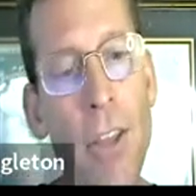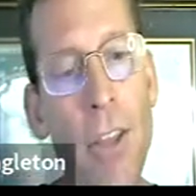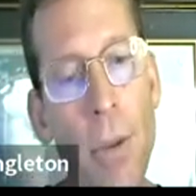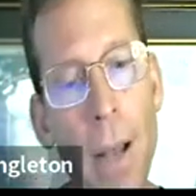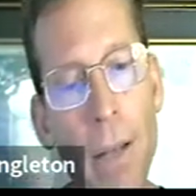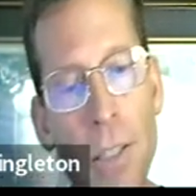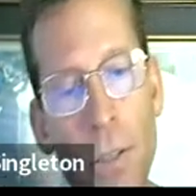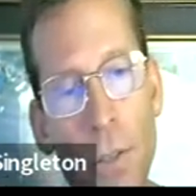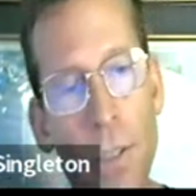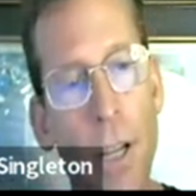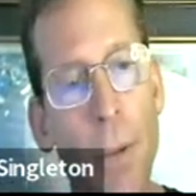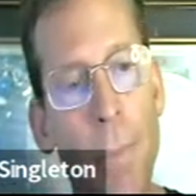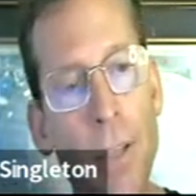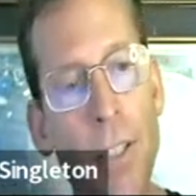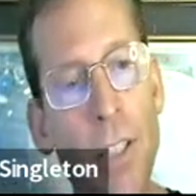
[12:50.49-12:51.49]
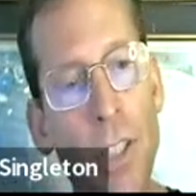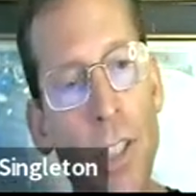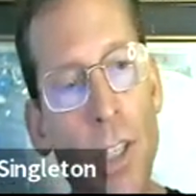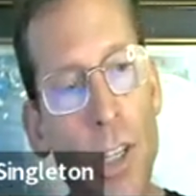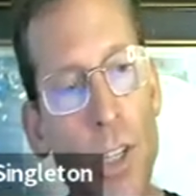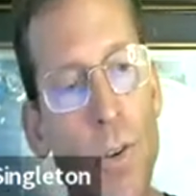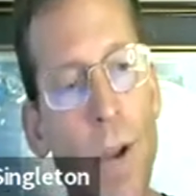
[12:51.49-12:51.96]
they're about to they're about to
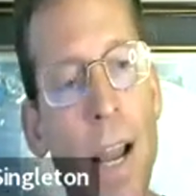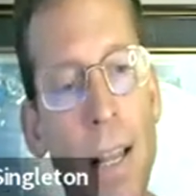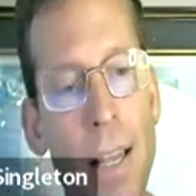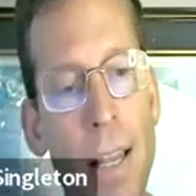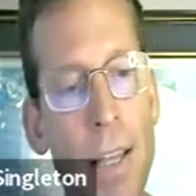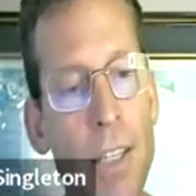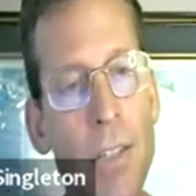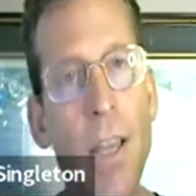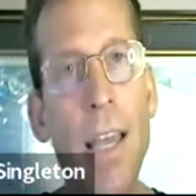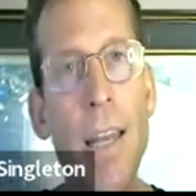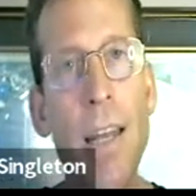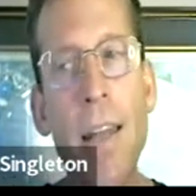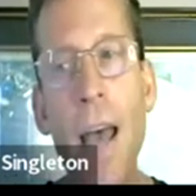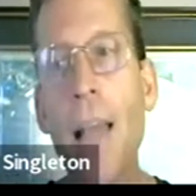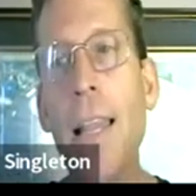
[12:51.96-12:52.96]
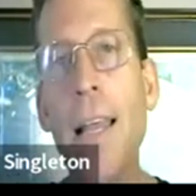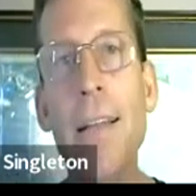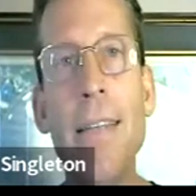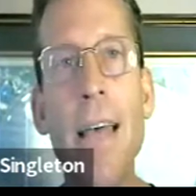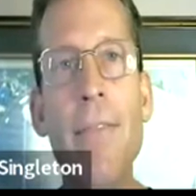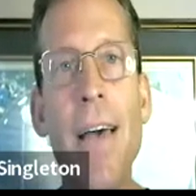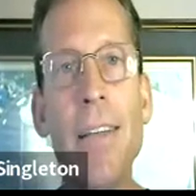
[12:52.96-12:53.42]
strangle us and not let
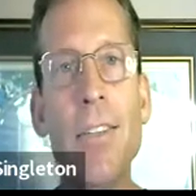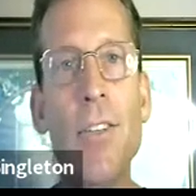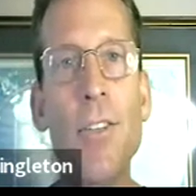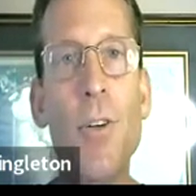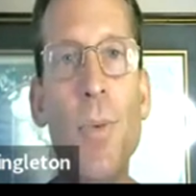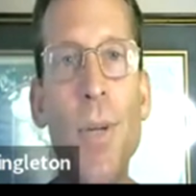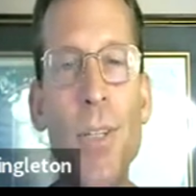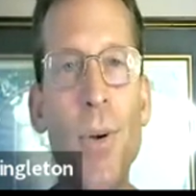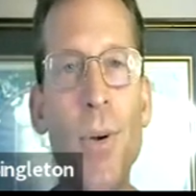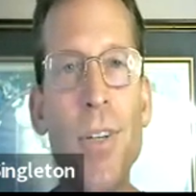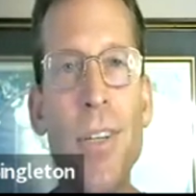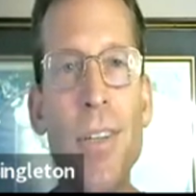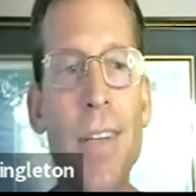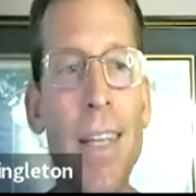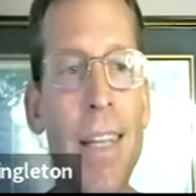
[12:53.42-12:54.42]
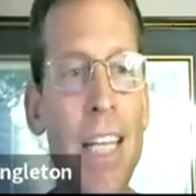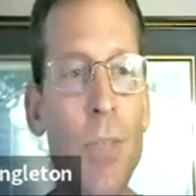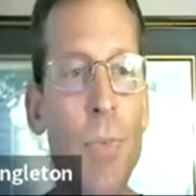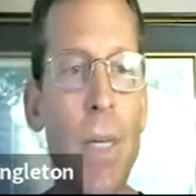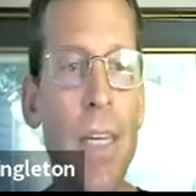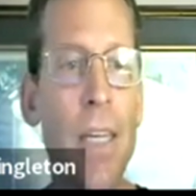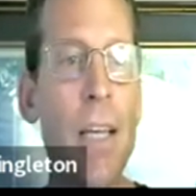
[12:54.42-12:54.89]
us have access to resources
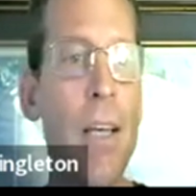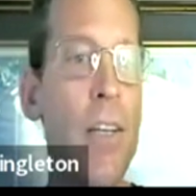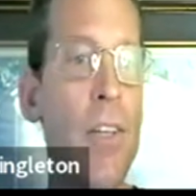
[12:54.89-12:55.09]
unless we